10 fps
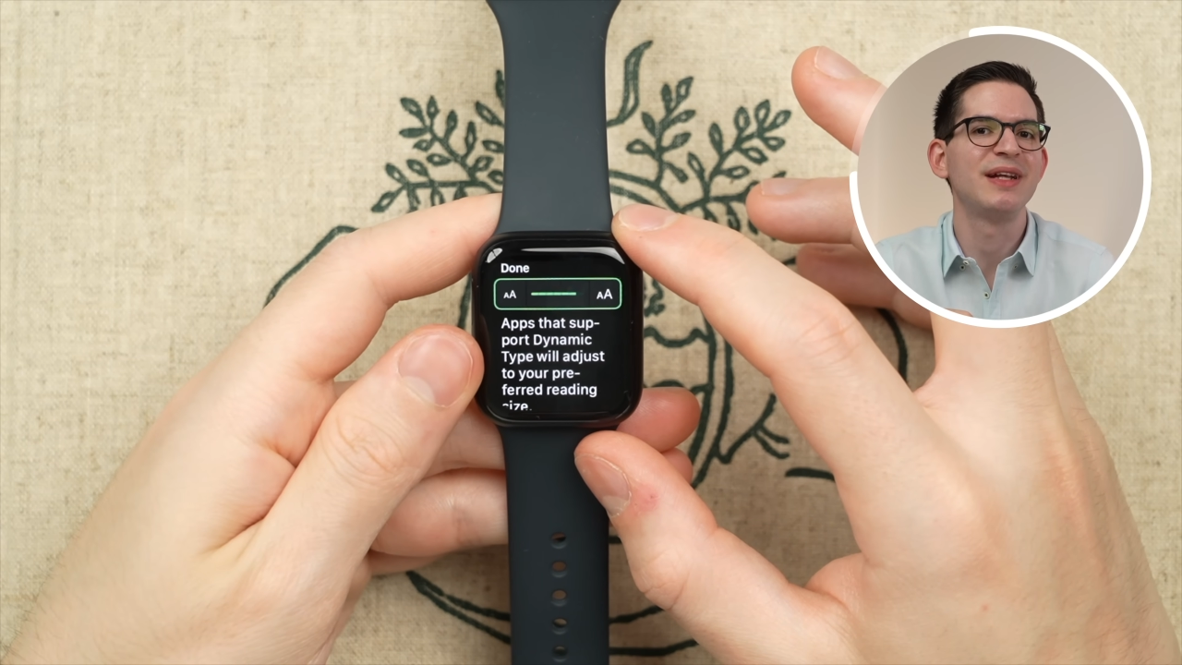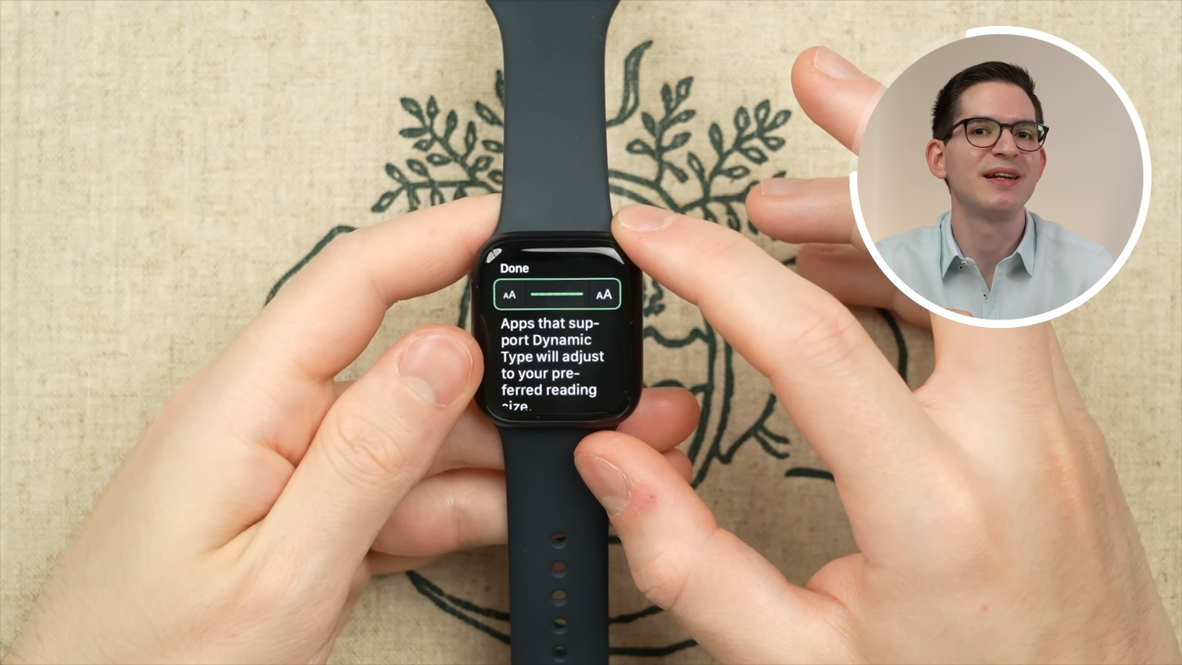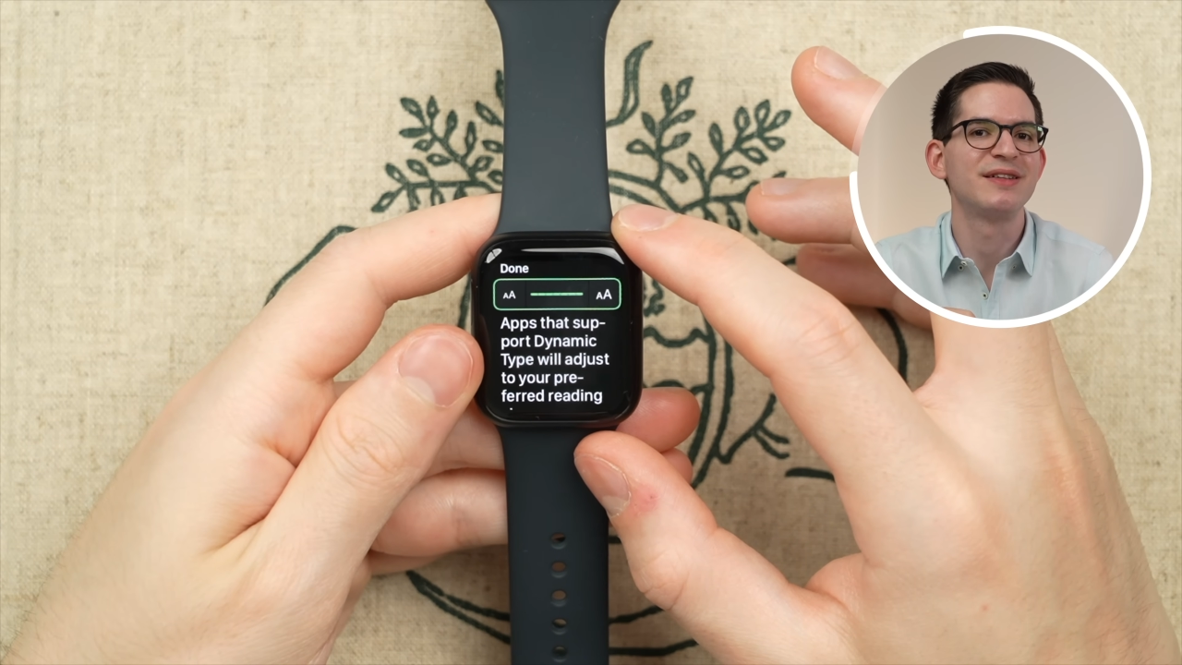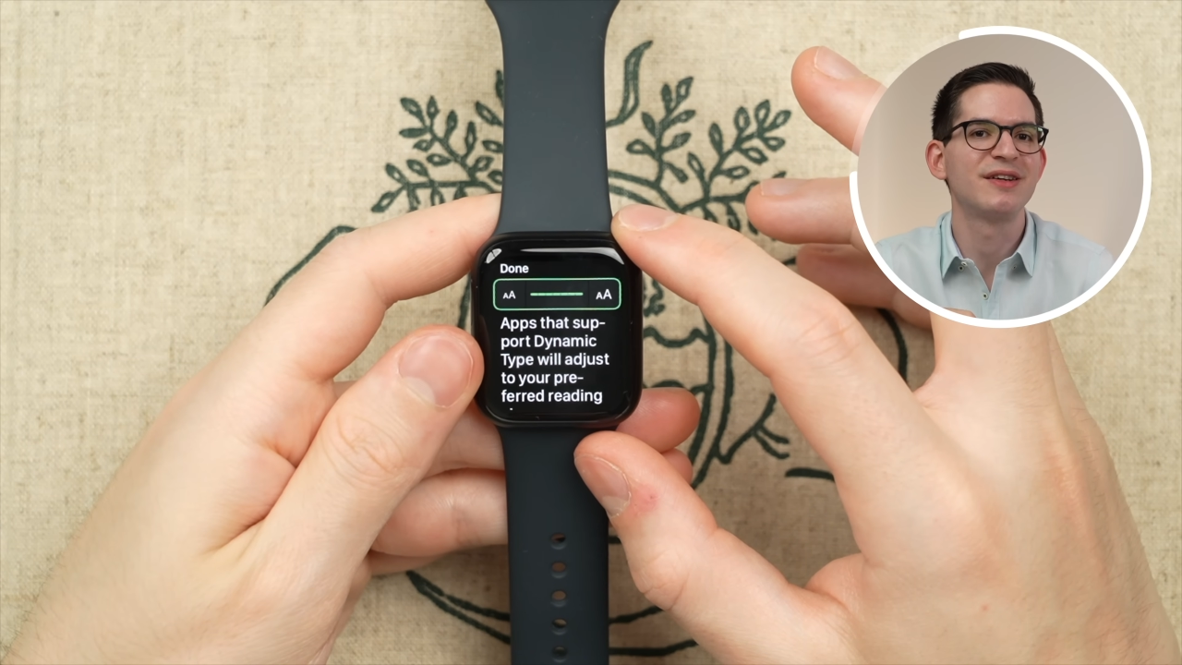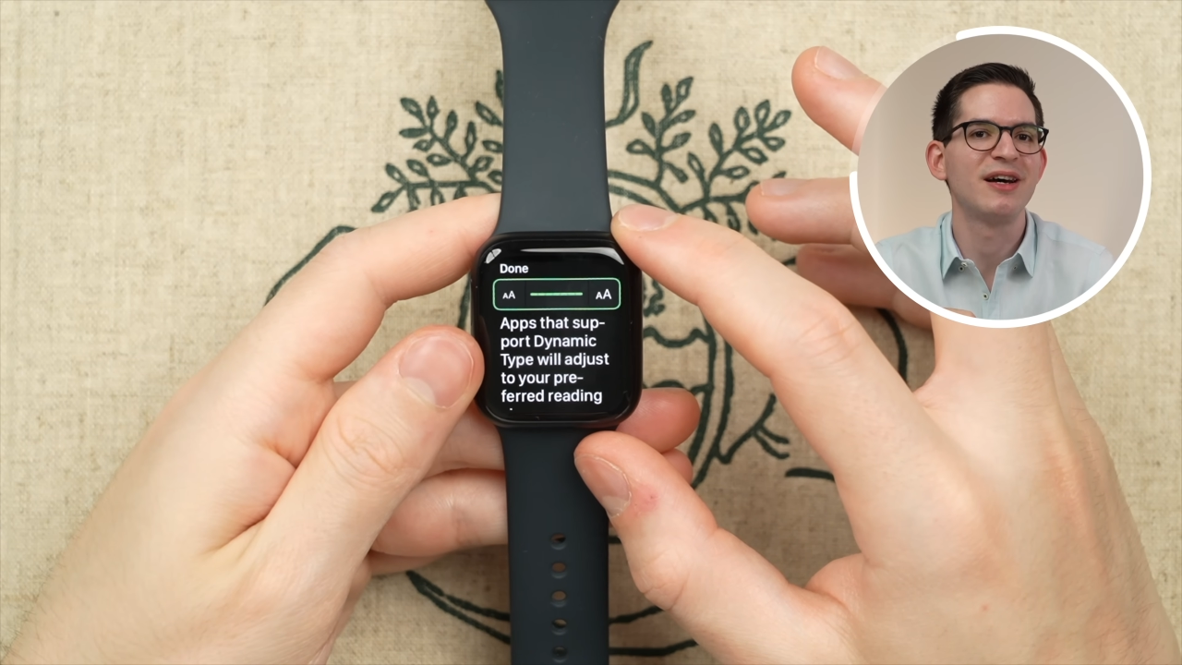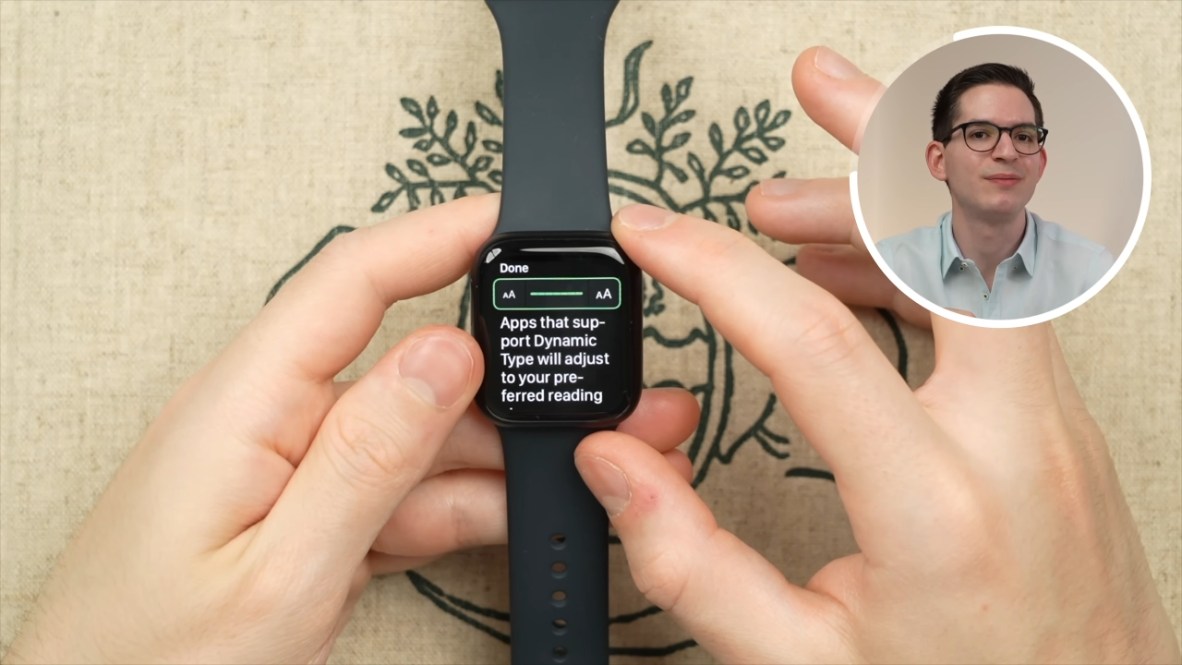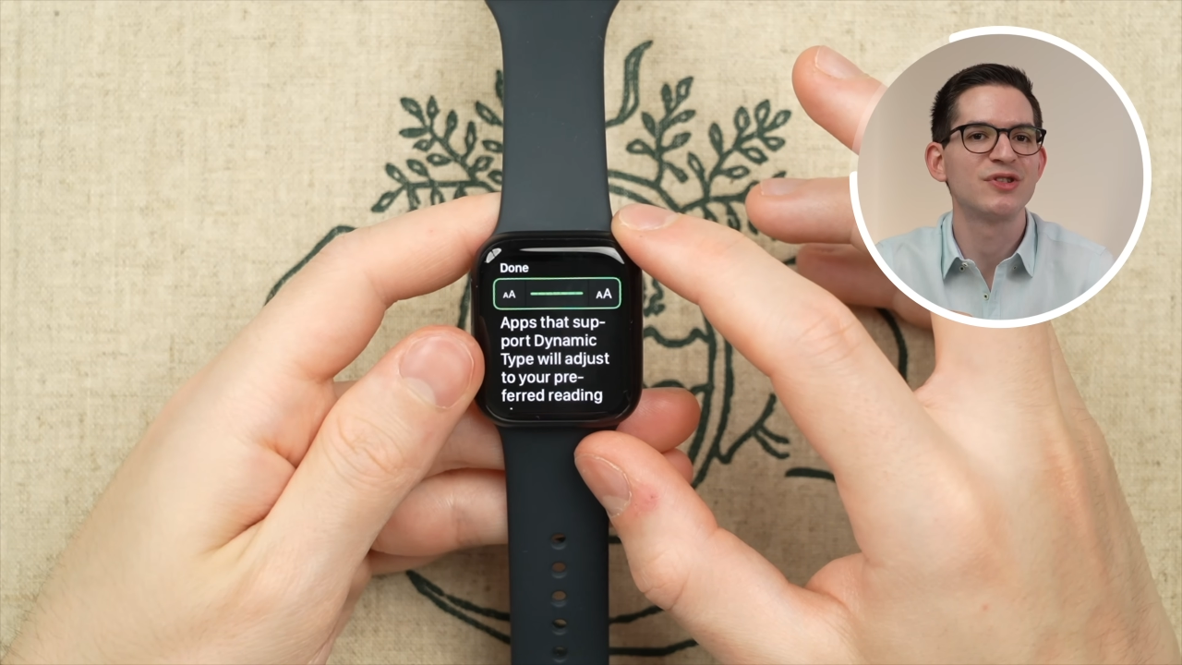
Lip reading: at a time,